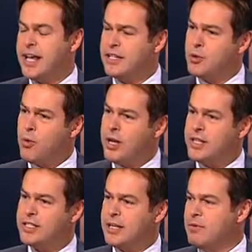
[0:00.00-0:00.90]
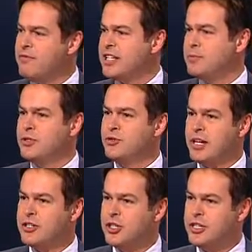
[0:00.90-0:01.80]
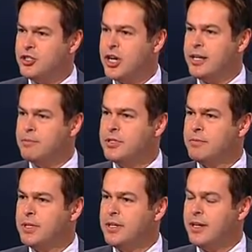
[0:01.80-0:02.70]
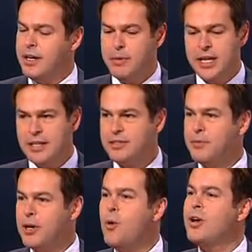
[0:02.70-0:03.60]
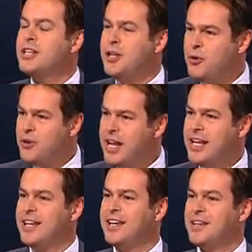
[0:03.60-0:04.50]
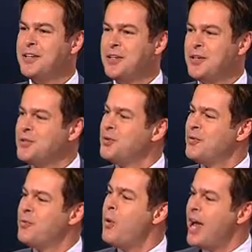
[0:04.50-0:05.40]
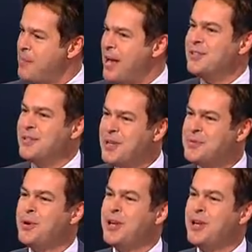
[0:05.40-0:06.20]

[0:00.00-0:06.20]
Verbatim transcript: that has quite the same investment strategy as James. Um, he has a, quite a unique sort of way about him. Well,